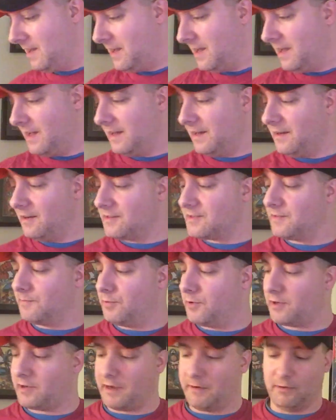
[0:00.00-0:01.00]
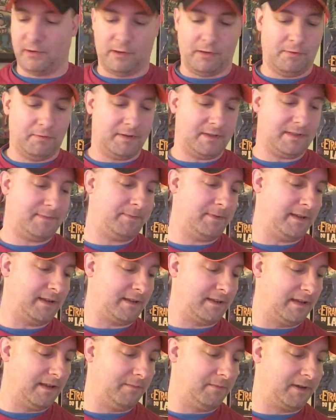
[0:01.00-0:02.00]
And here's a book I will always
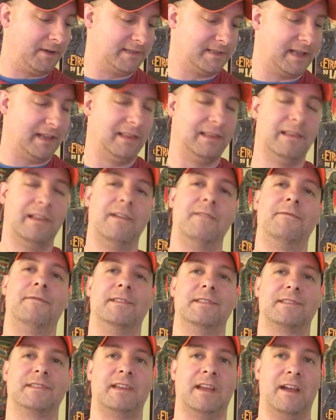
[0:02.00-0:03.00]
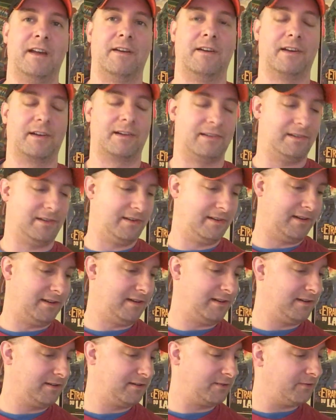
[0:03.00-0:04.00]
pick up because I love this character.
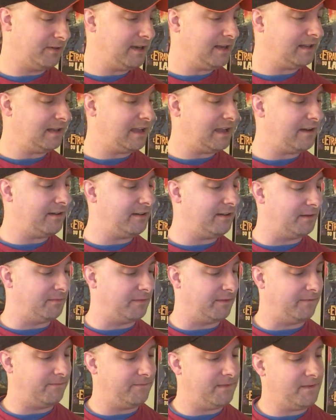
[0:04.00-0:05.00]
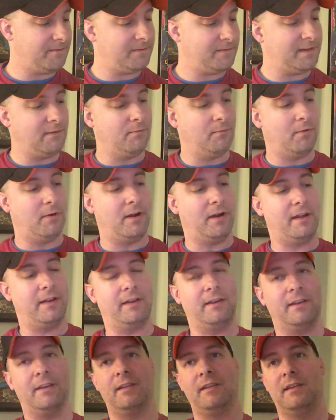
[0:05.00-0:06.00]
Green Lantern number
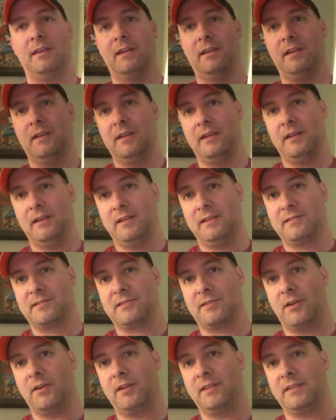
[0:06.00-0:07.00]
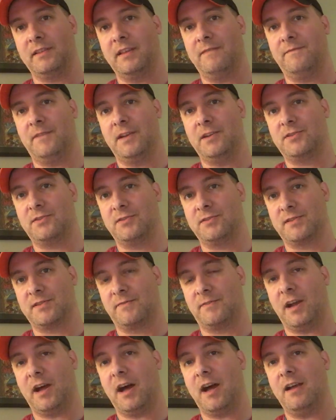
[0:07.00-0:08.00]
51, starting the adventures of
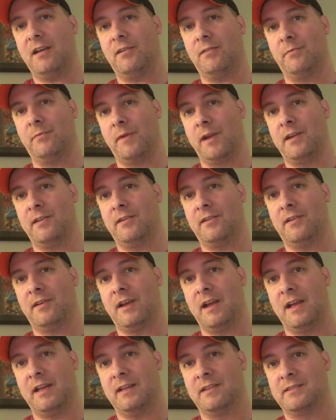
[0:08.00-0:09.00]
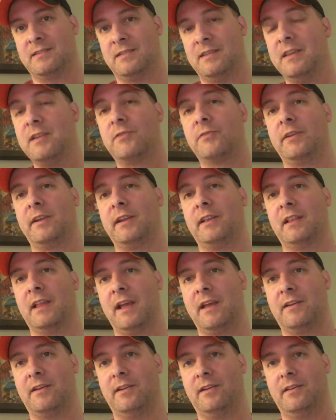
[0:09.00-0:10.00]
Kyle Rayner as the Green
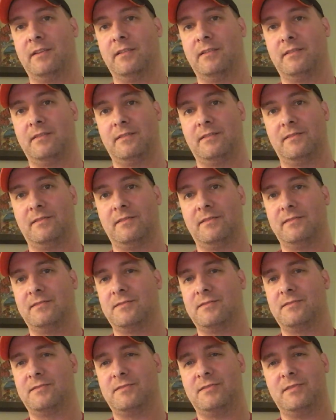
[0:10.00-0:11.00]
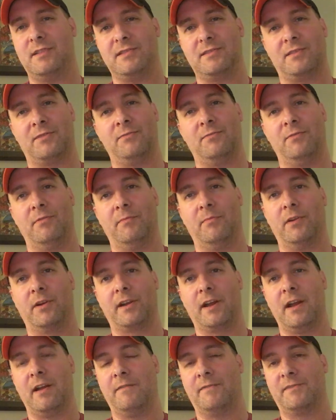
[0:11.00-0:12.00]
Lantern. Such a cool
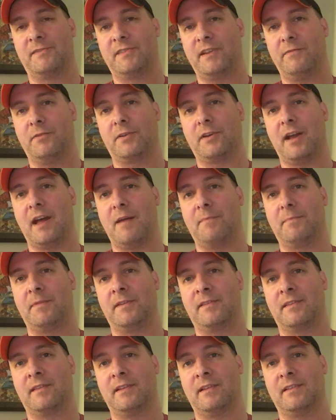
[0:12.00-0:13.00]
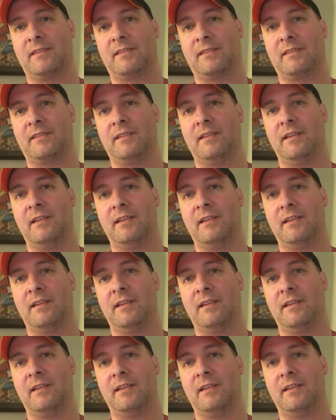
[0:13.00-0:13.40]
book. I have several copies of this.